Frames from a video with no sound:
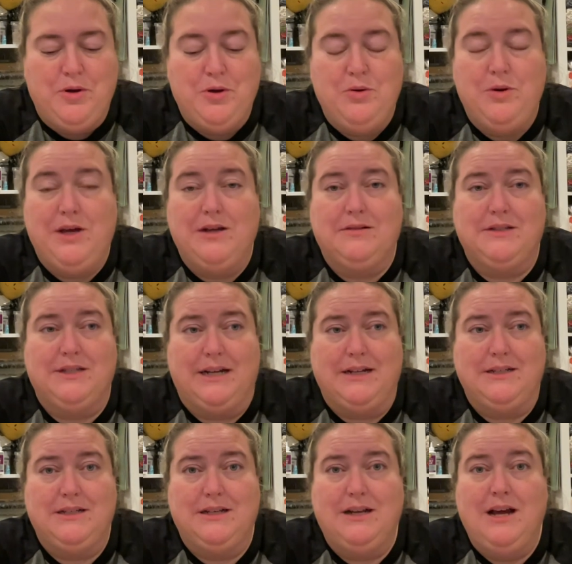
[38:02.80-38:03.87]
Who Killed
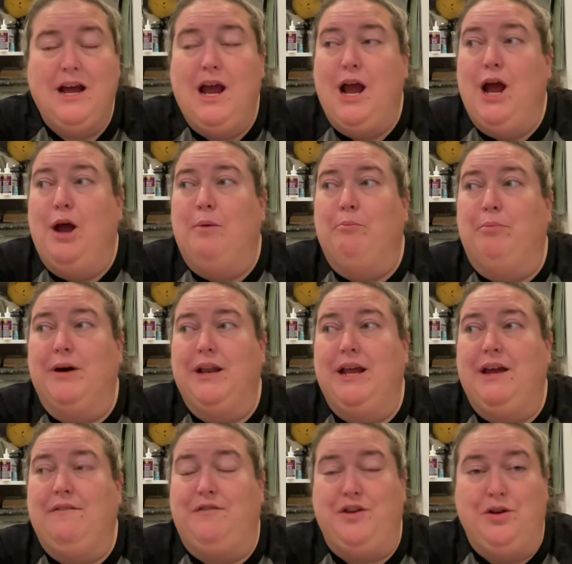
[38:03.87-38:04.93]
Santa. But
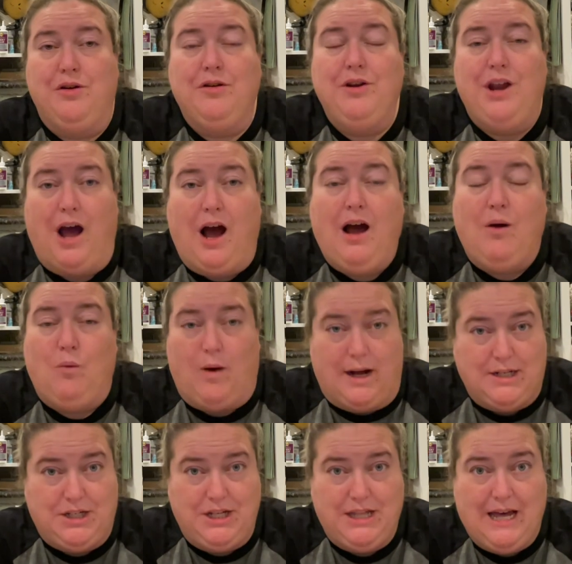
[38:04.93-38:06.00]
if you're not
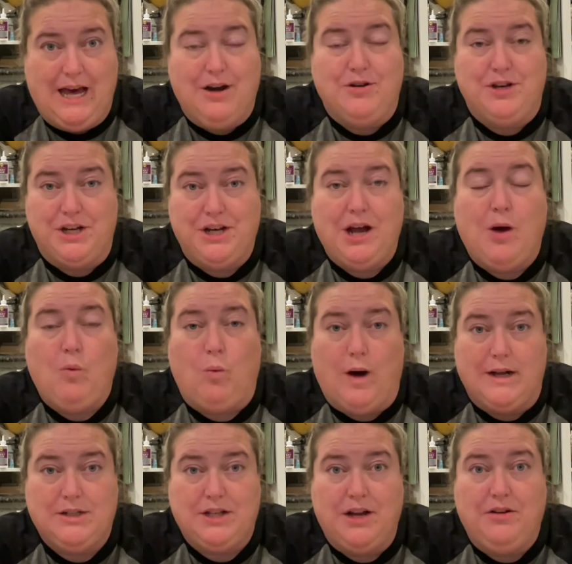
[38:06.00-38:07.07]
watching that or did not
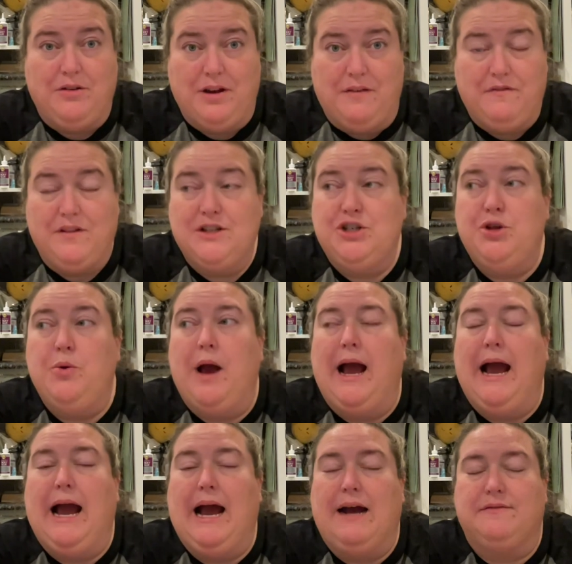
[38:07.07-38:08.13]
watch that on Netflix, you
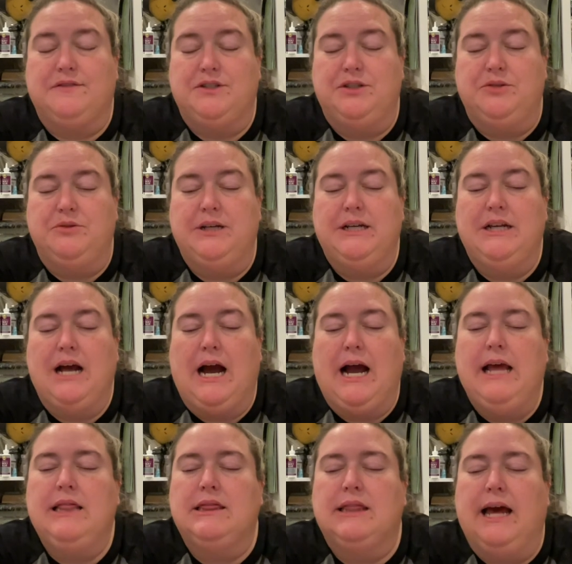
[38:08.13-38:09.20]
have to. I
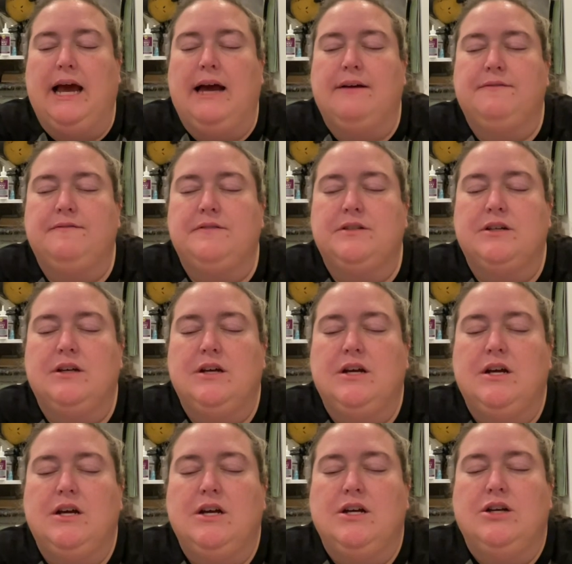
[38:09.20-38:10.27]
laughed
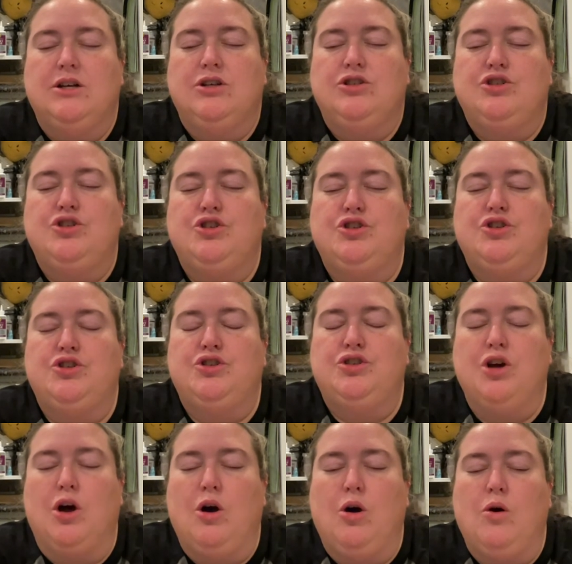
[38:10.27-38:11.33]

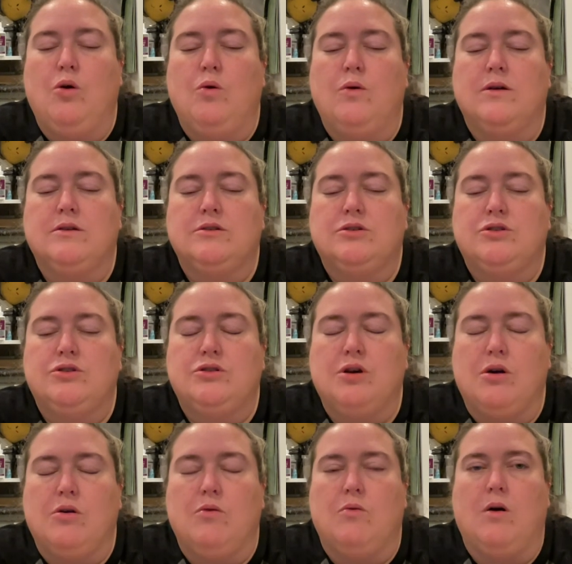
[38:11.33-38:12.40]

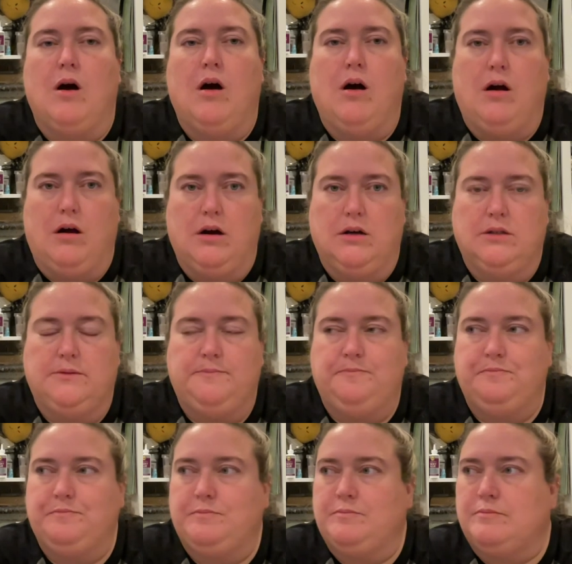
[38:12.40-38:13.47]
so hard.
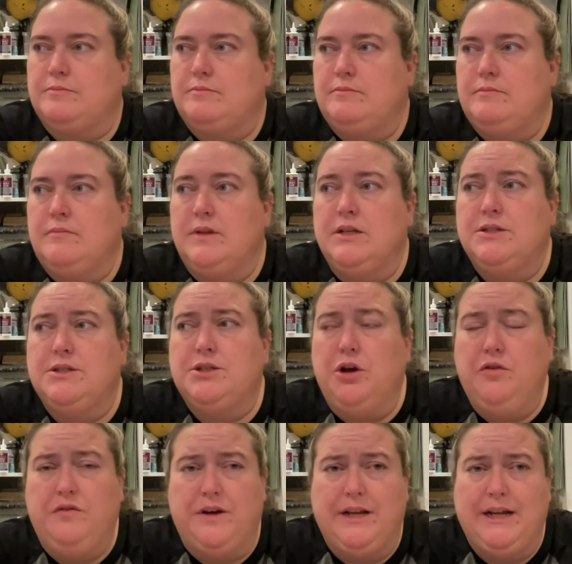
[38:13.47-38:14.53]
So
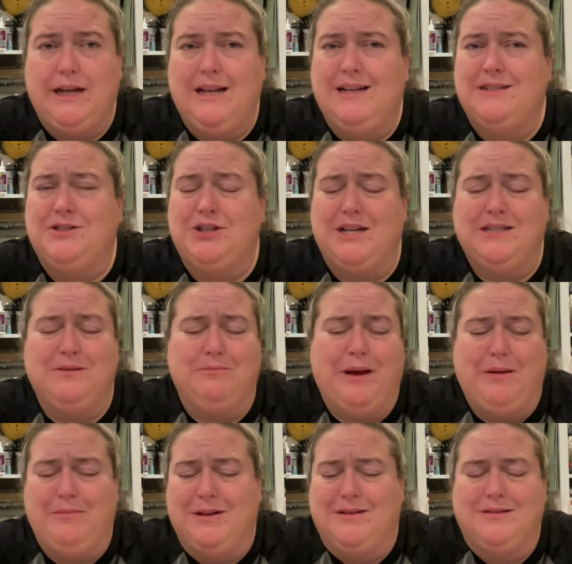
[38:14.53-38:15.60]
funny. And it's Jason
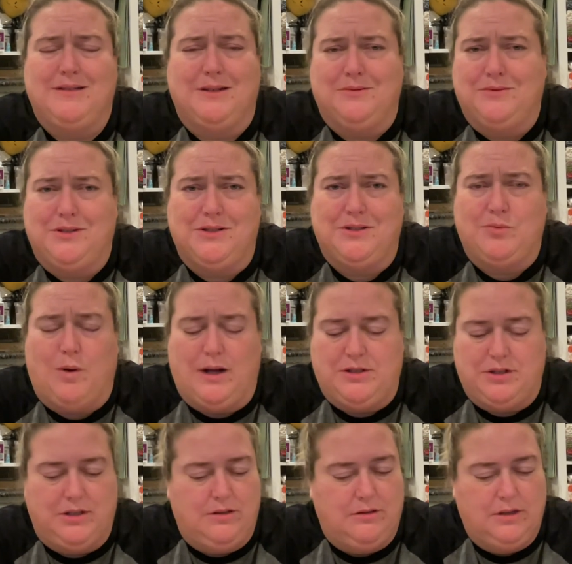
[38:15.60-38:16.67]
Bateman, so just watch it.